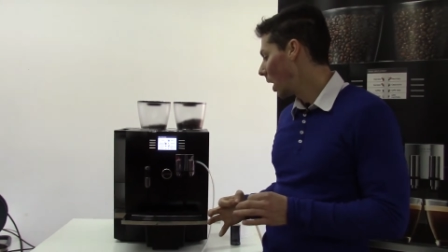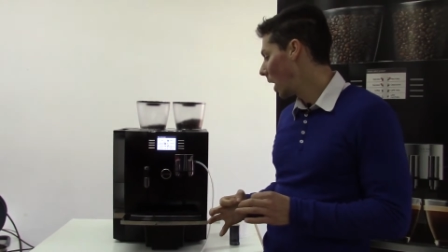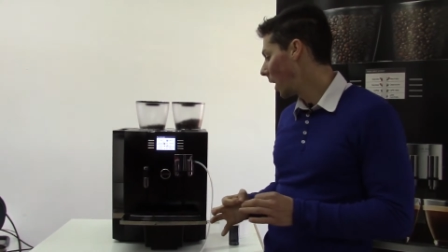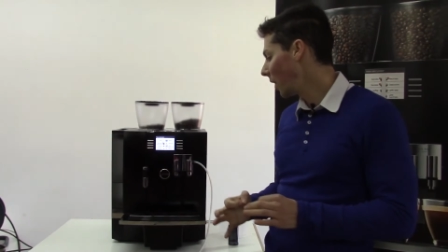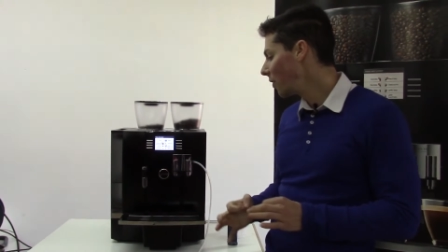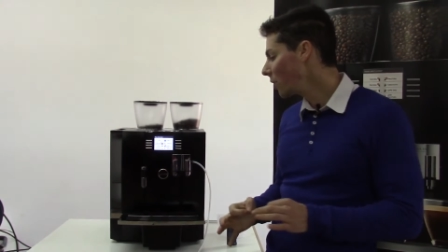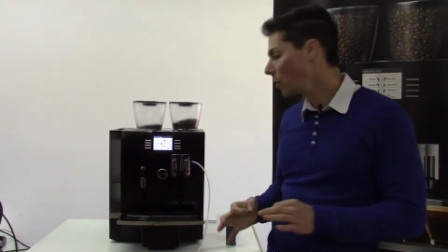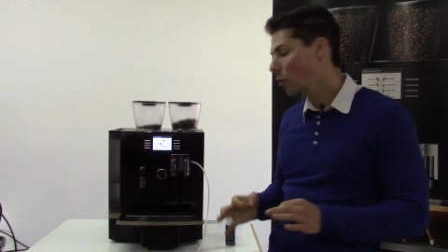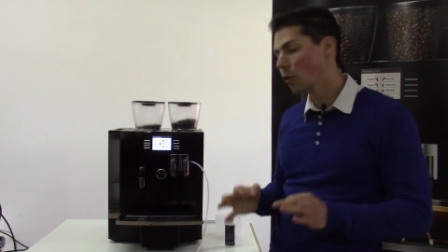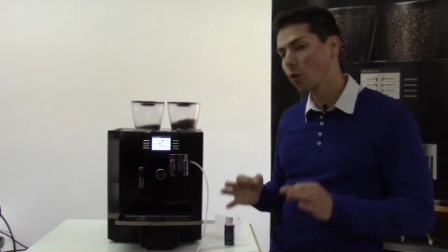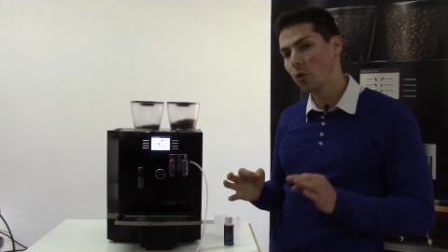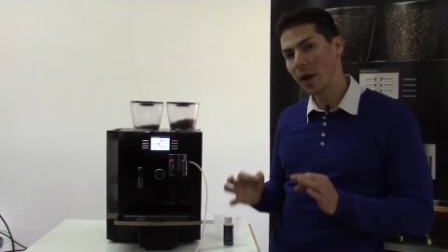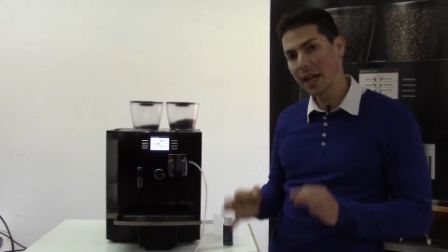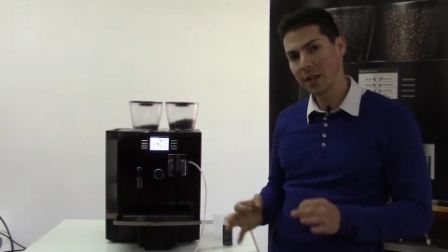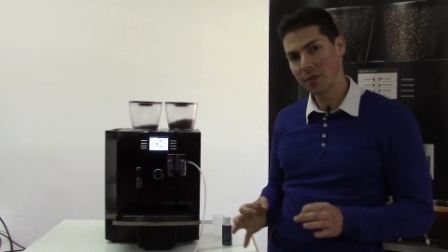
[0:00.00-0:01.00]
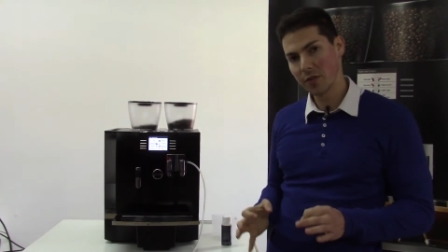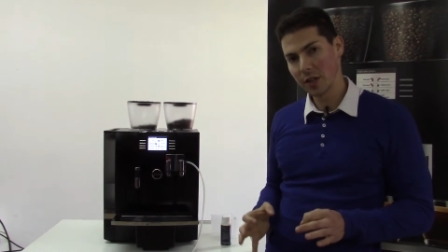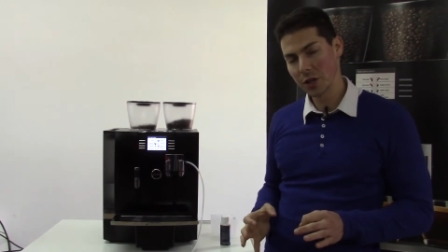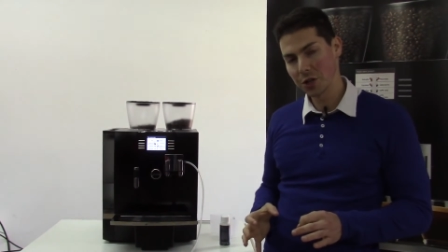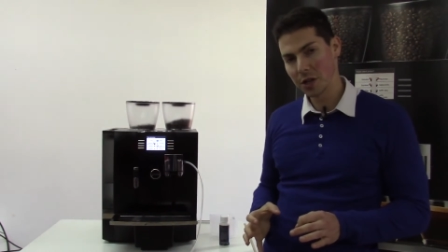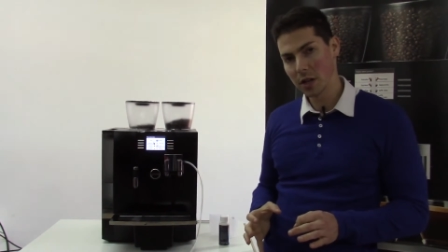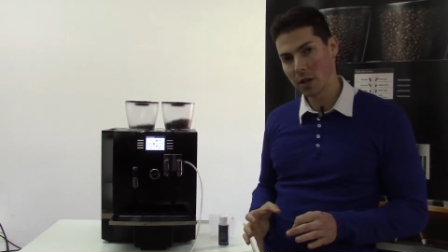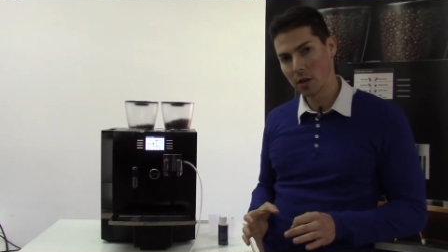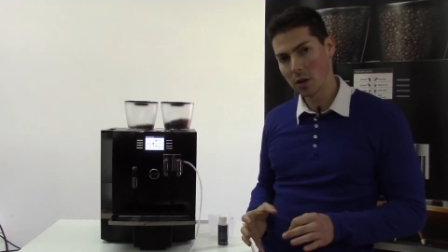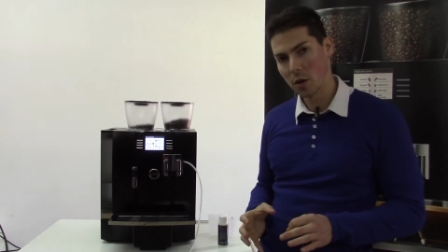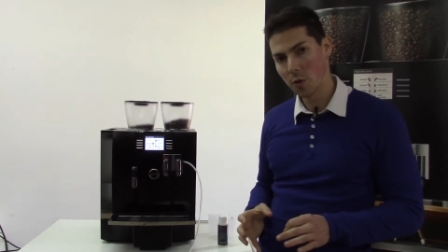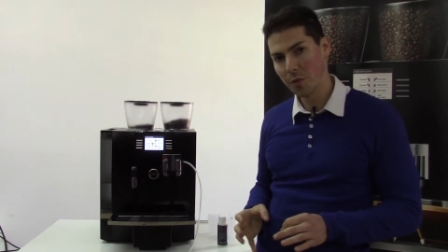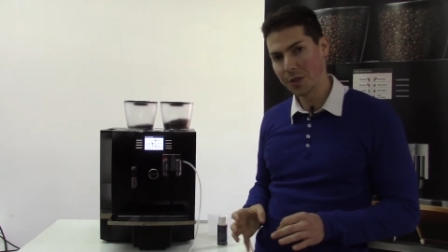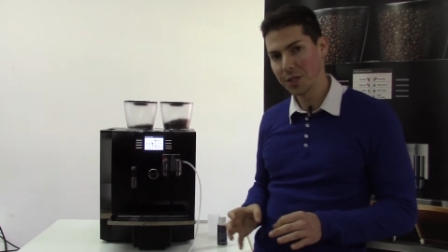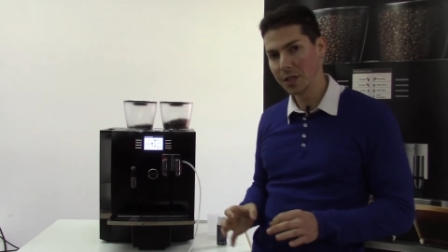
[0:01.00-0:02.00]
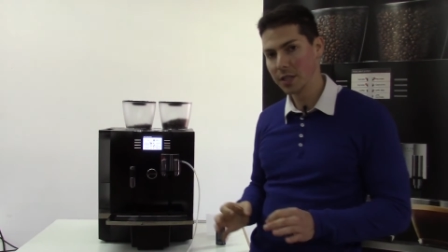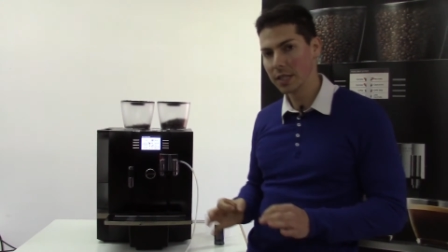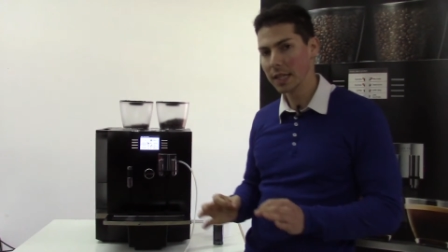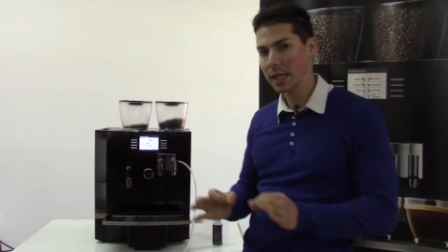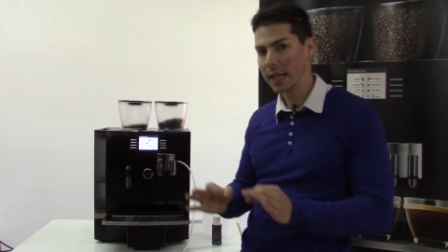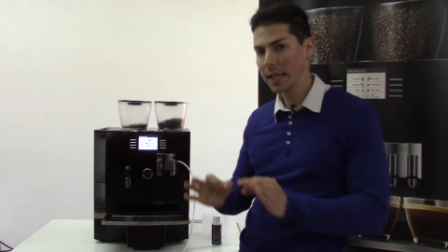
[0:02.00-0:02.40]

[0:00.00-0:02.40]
Another great feature, which is